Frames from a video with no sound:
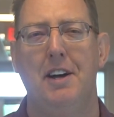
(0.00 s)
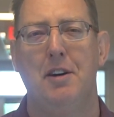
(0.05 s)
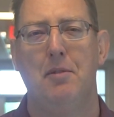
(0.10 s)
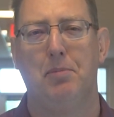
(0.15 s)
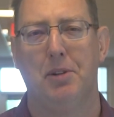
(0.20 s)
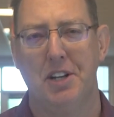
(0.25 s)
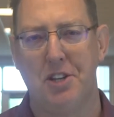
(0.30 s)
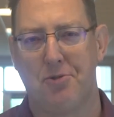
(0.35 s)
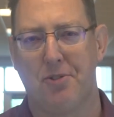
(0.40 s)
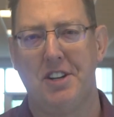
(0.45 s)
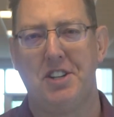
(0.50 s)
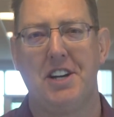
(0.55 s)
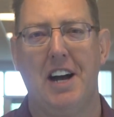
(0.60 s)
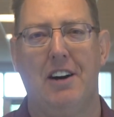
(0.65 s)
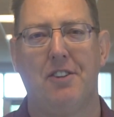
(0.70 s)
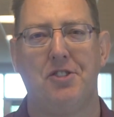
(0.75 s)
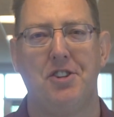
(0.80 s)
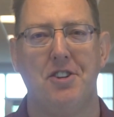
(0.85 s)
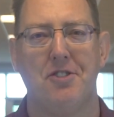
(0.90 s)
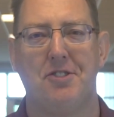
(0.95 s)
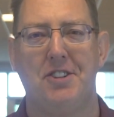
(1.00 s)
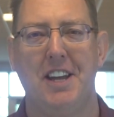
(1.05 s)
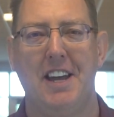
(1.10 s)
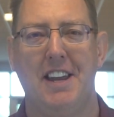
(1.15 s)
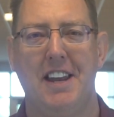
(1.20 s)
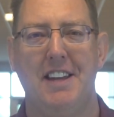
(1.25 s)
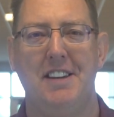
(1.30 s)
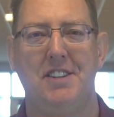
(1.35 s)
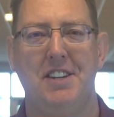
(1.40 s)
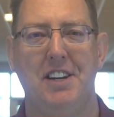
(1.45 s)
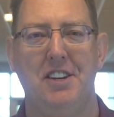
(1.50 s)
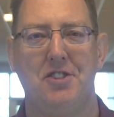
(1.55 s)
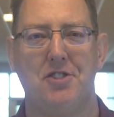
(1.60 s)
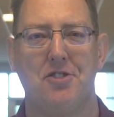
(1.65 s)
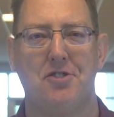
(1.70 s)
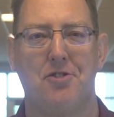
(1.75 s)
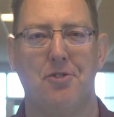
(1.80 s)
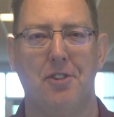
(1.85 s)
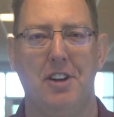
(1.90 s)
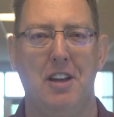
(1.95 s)
Please reach out to your TNN
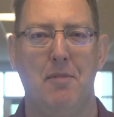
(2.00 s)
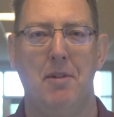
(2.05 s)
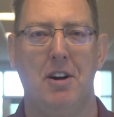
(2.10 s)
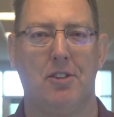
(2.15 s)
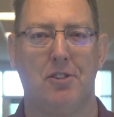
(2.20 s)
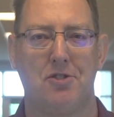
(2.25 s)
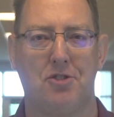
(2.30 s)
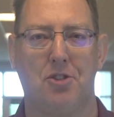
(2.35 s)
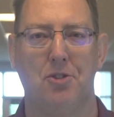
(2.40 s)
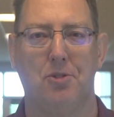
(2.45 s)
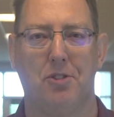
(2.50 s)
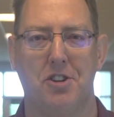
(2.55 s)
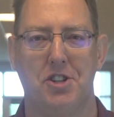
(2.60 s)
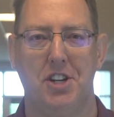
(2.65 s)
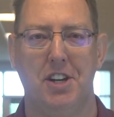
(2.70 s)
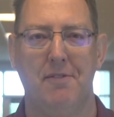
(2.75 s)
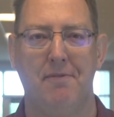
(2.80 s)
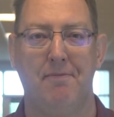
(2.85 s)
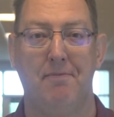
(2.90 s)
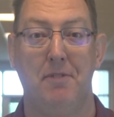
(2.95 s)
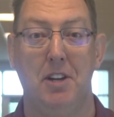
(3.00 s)
teachers through email or Schoology.